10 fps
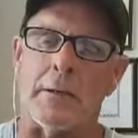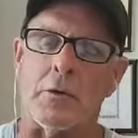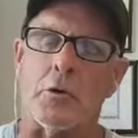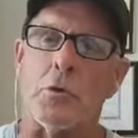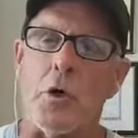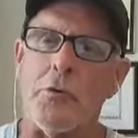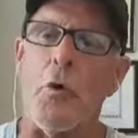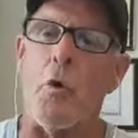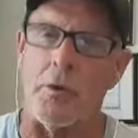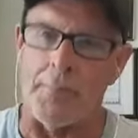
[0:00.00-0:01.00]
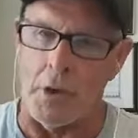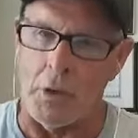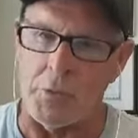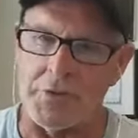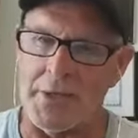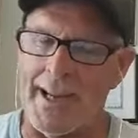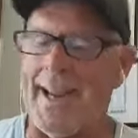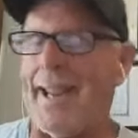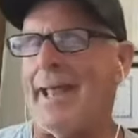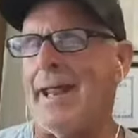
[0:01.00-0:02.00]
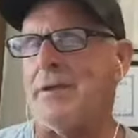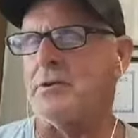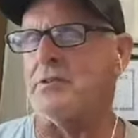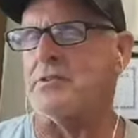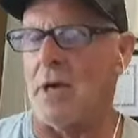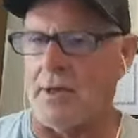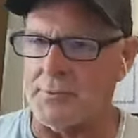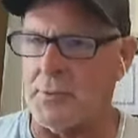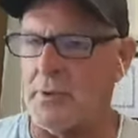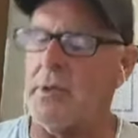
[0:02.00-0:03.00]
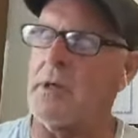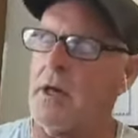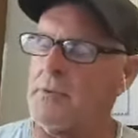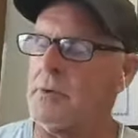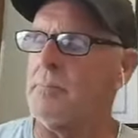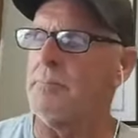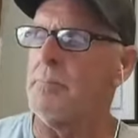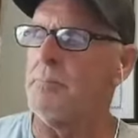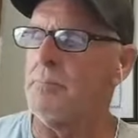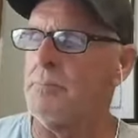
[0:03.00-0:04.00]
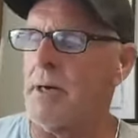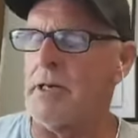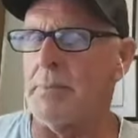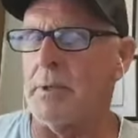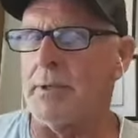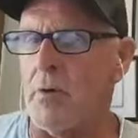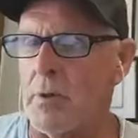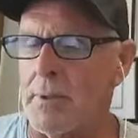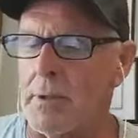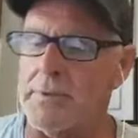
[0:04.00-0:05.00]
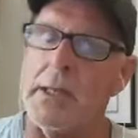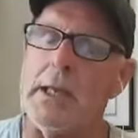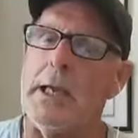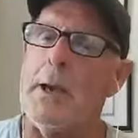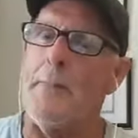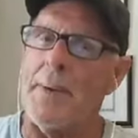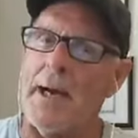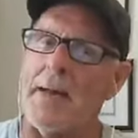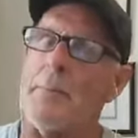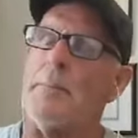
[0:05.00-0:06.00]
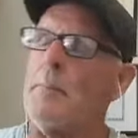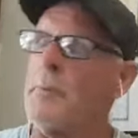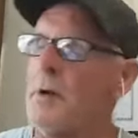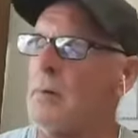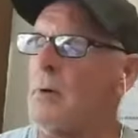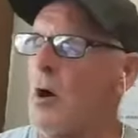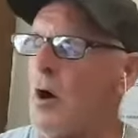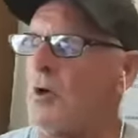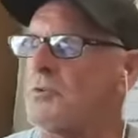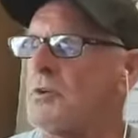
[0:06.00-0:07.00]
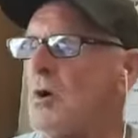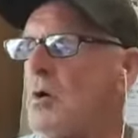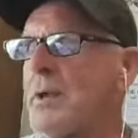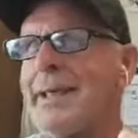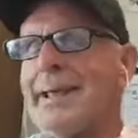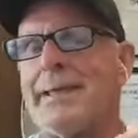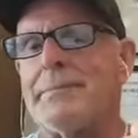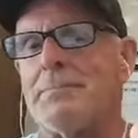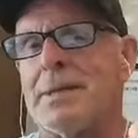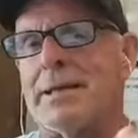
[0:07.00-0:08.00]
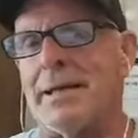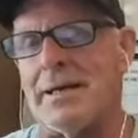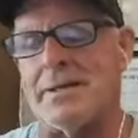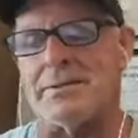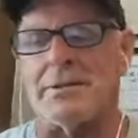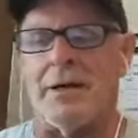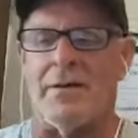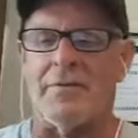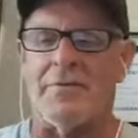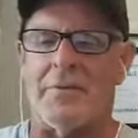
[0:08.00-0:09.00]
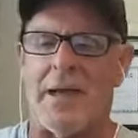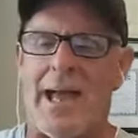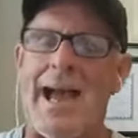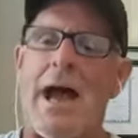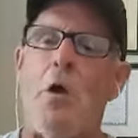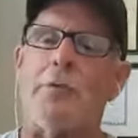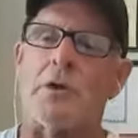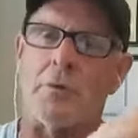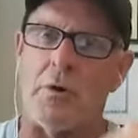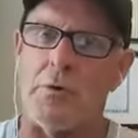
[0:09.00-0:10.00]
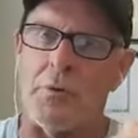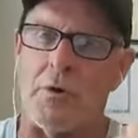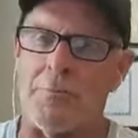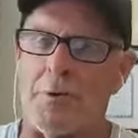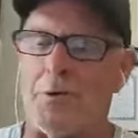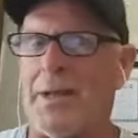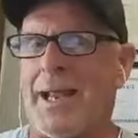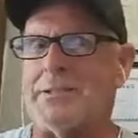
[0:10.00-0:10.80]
growth hormones and testosterone and other bodybuilding hormones. But they're also, because of how the growth hormone has a